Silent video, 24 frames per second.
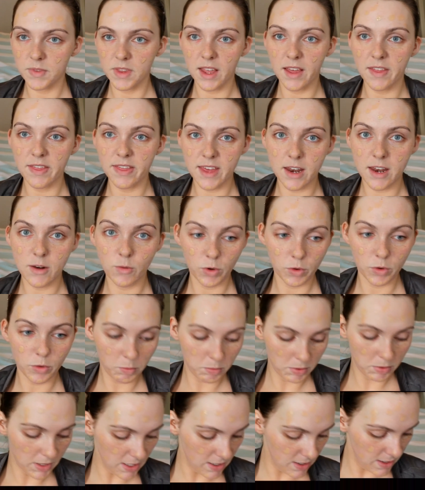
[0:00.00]
And then we will
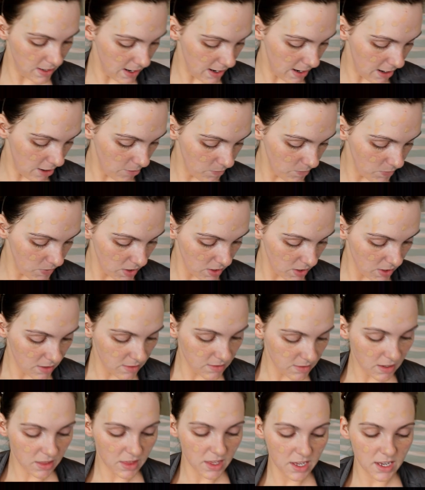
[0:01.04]
blend it out.
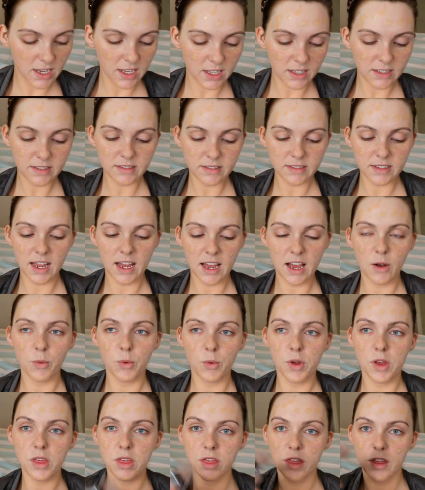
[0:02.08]
So I think I'll start
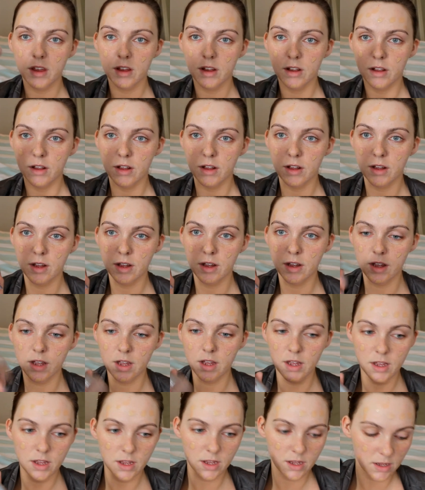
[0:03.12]
with
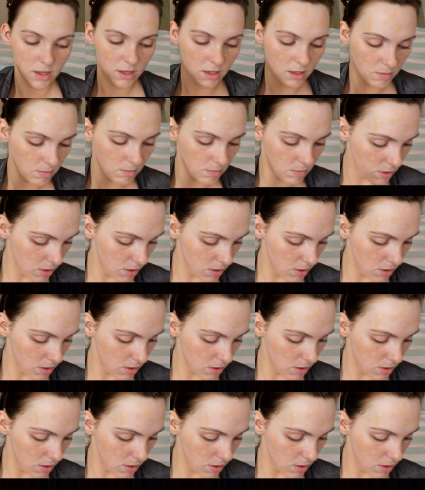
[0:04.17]
the